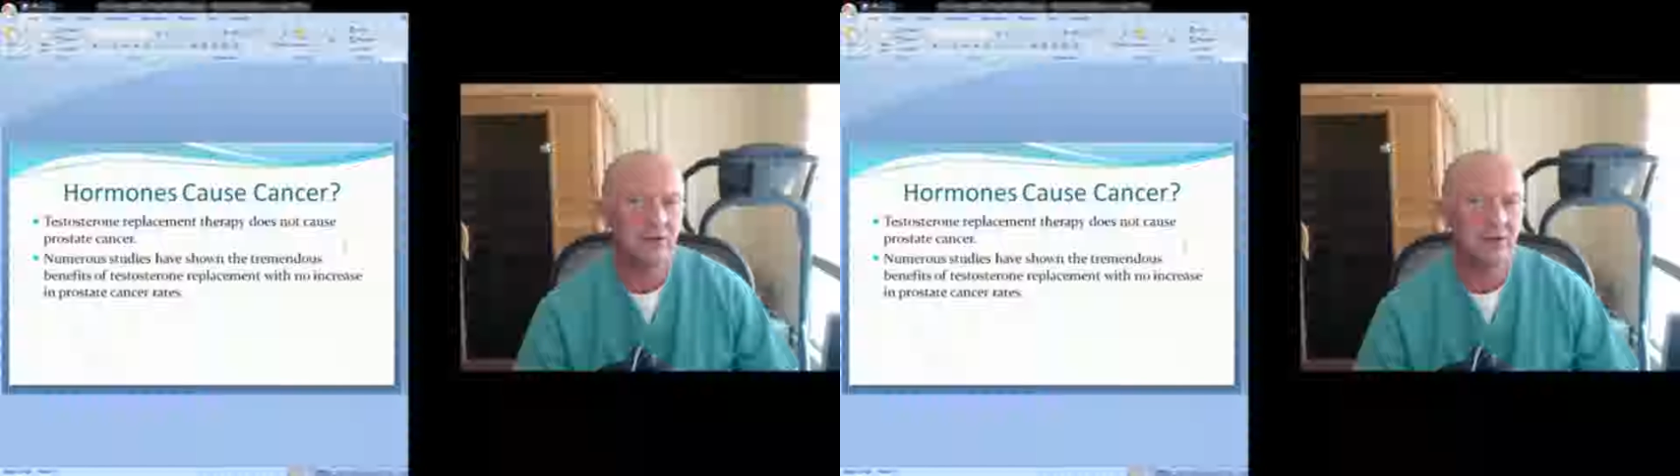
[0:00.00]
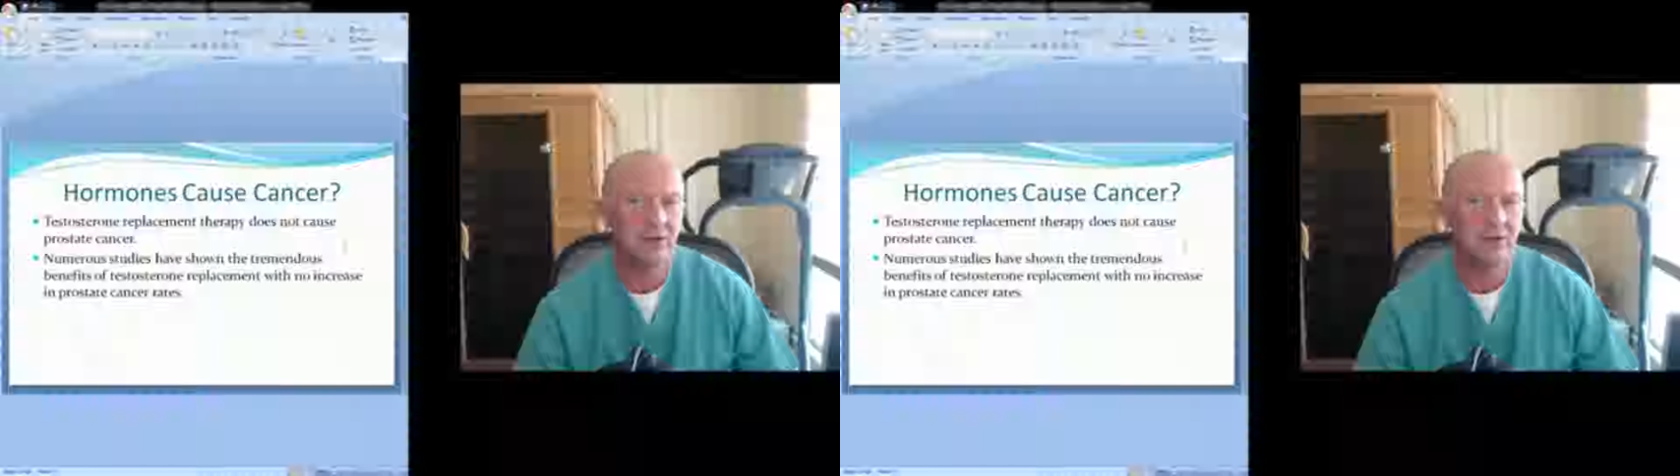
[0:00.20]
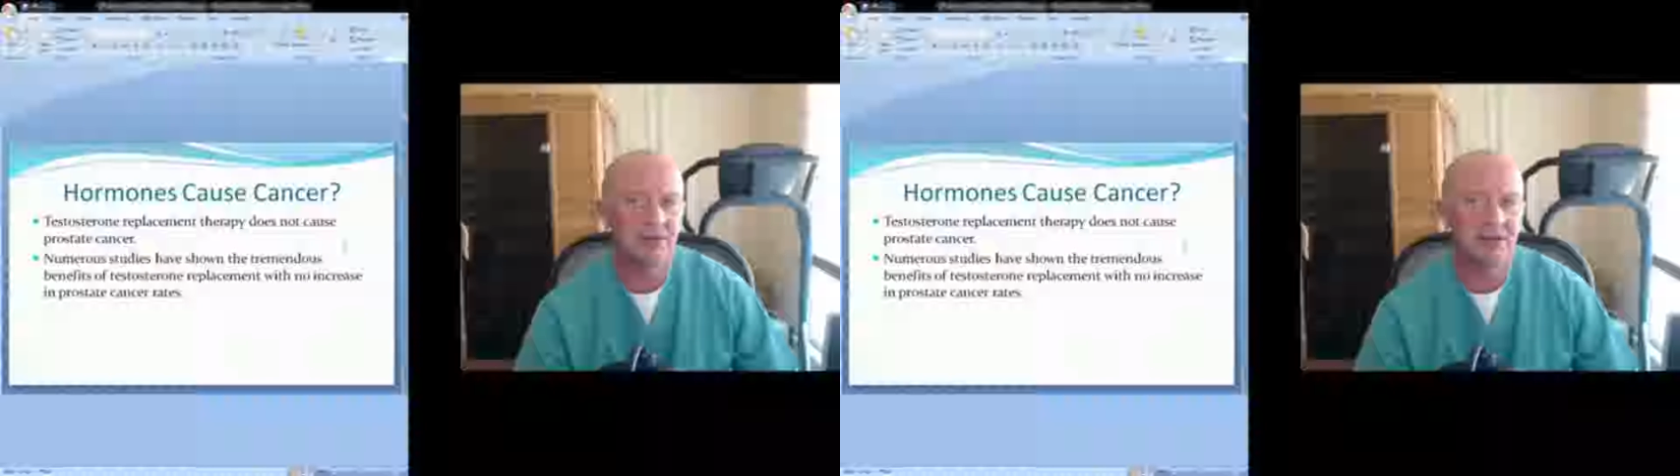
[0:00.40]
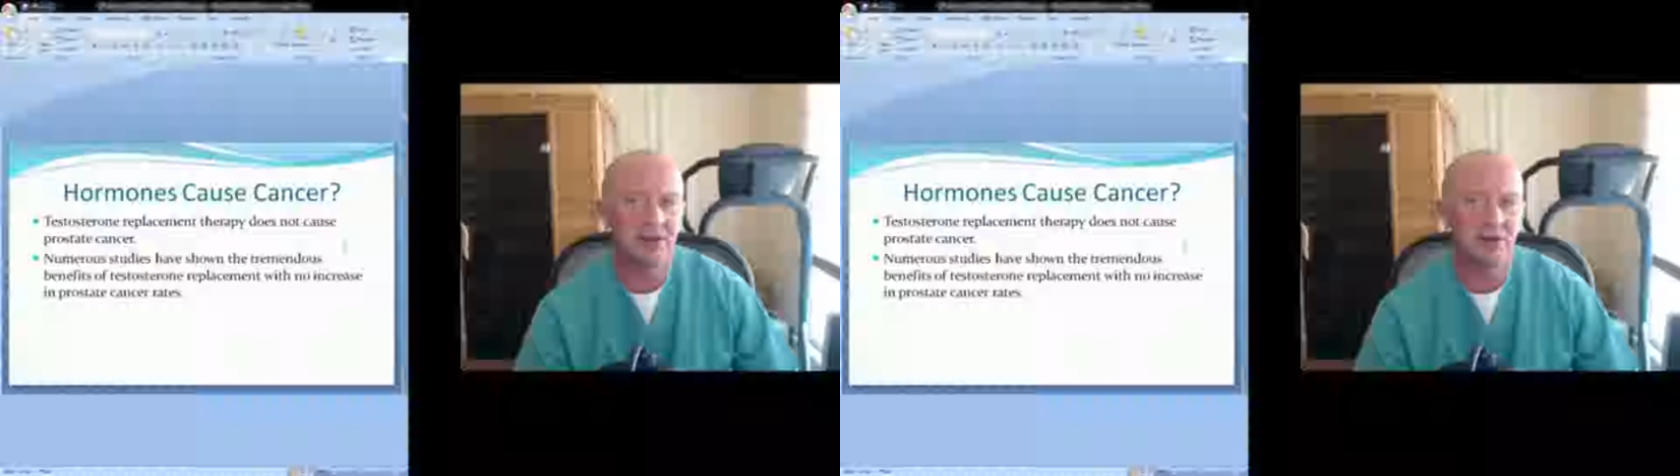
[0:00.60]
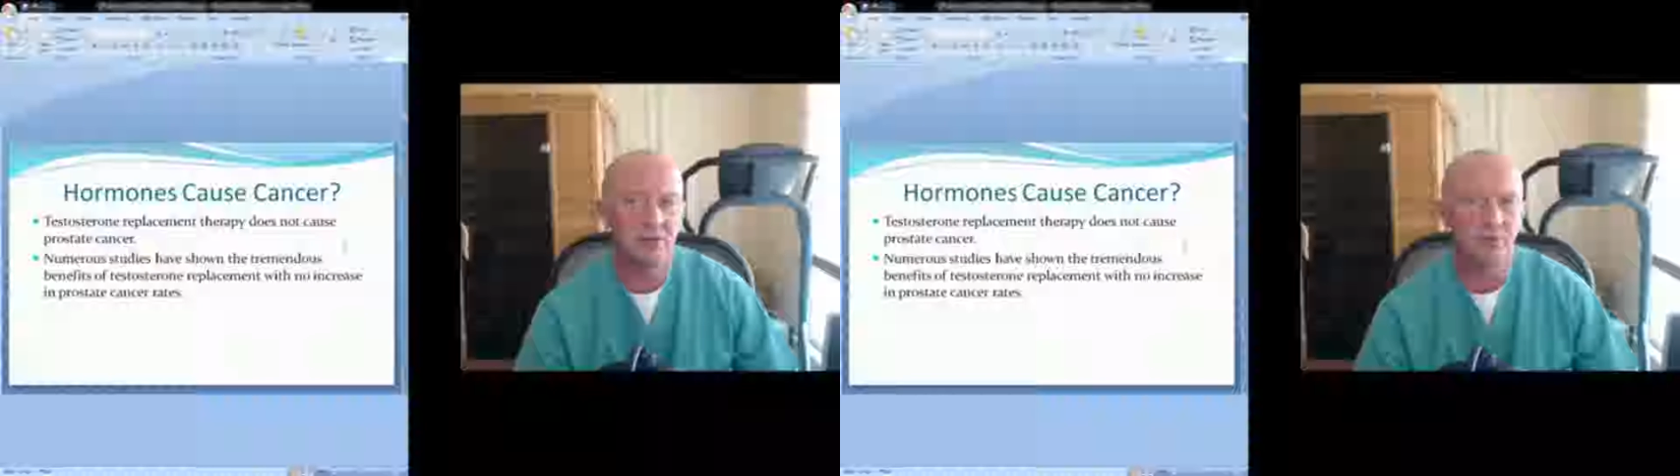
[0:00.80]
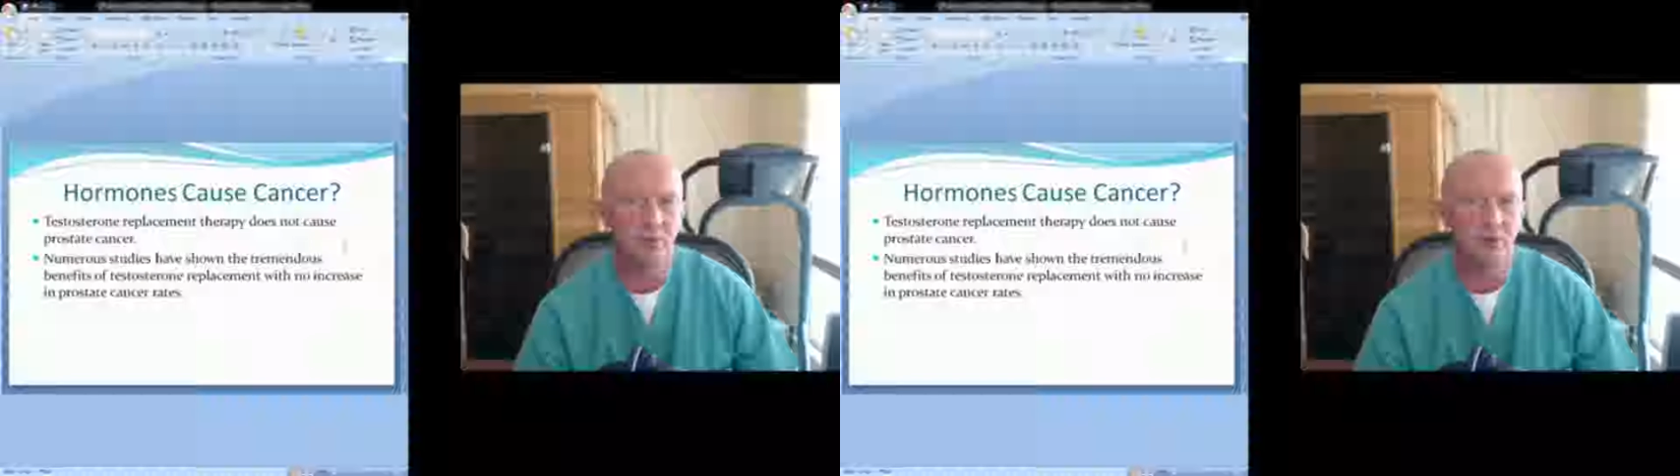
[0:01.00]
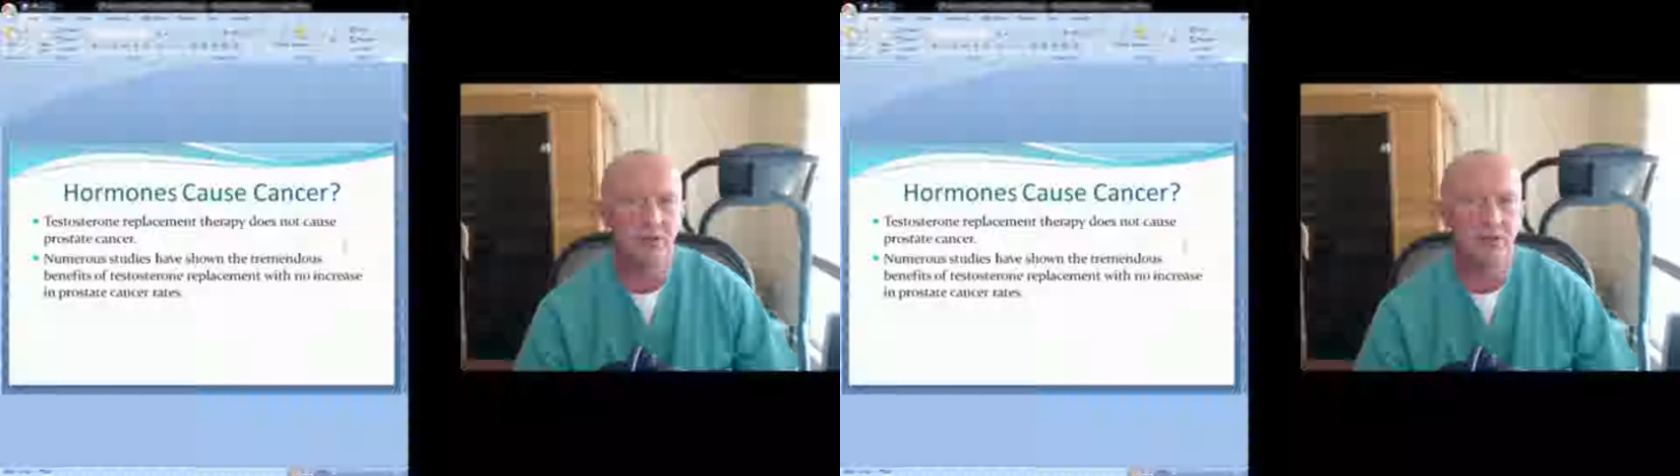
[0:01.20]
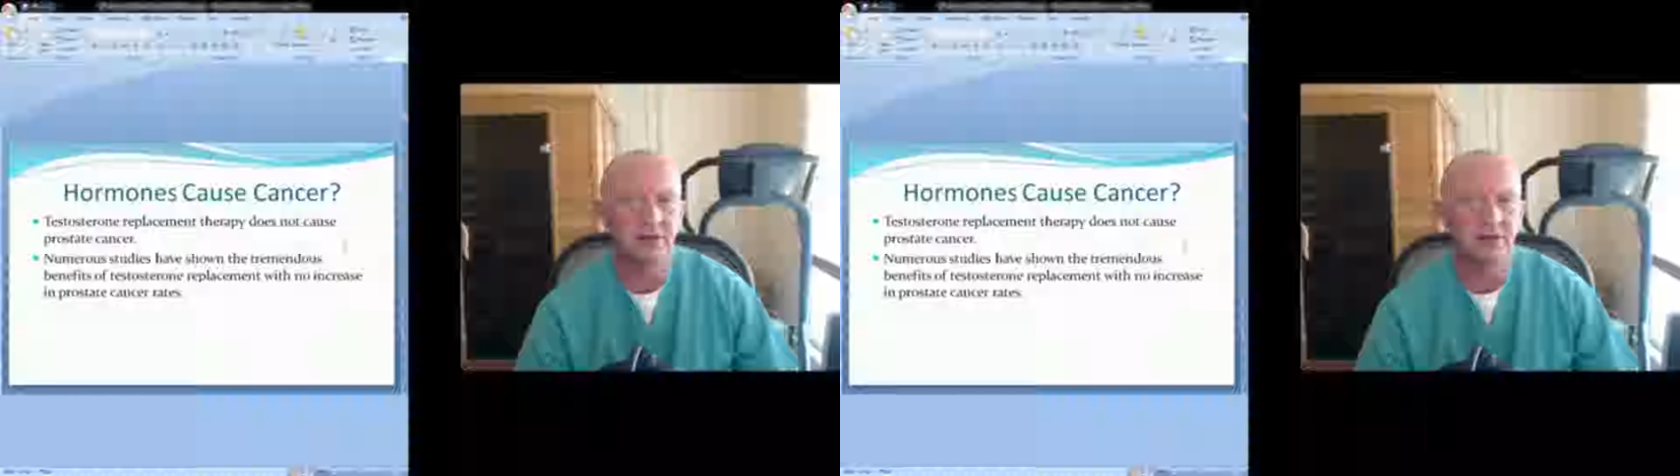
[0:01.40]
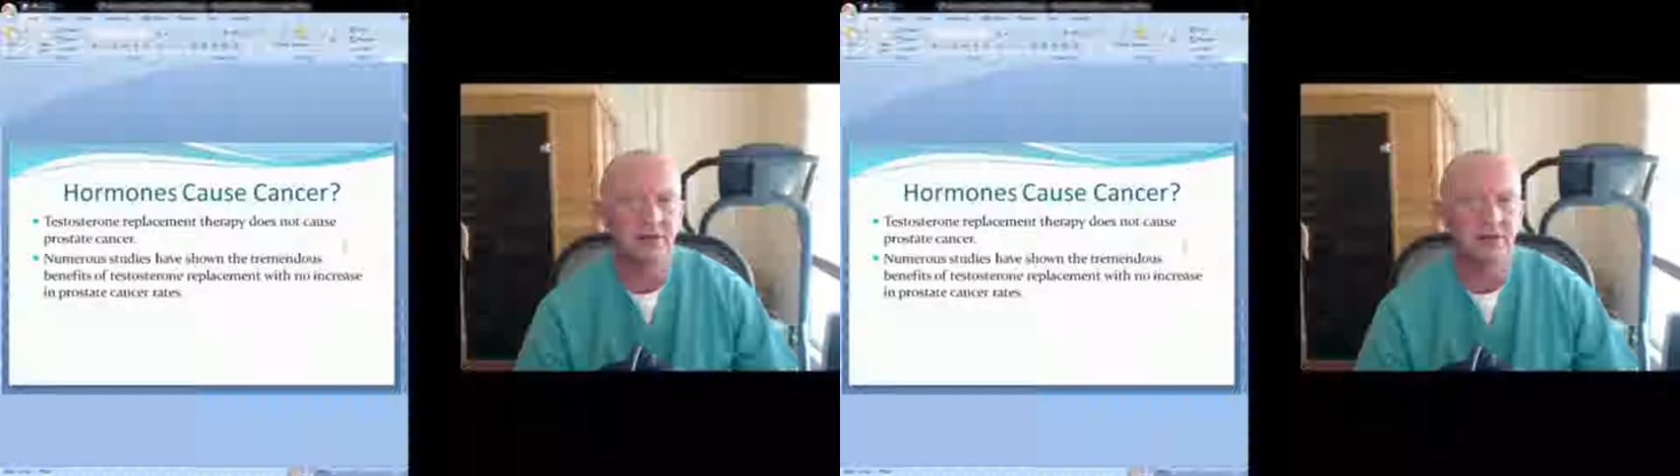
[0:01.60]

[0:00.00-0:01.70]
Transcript: the take-home point